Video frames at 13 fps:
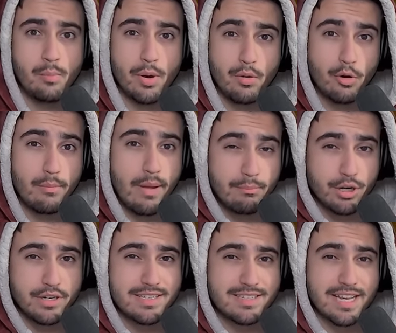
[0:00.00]
But
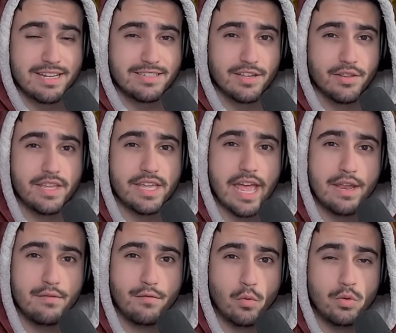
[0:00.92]
remember to stay till the
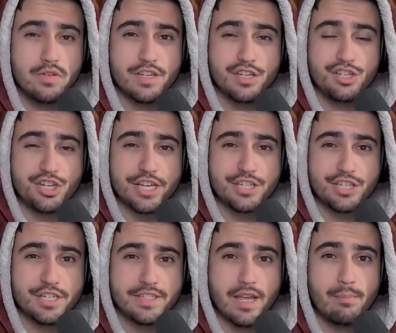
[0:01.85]
end for
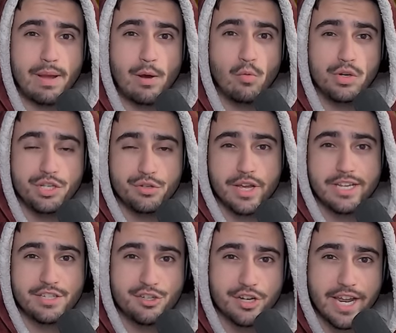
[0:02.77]
suggestions about what you
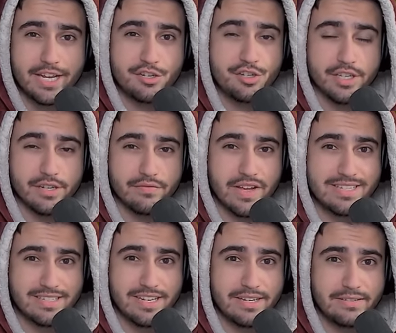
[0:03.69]
guys should actually
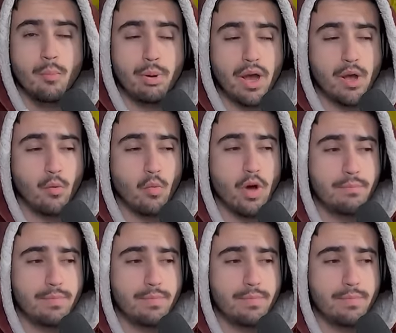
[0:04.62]
invest in. But one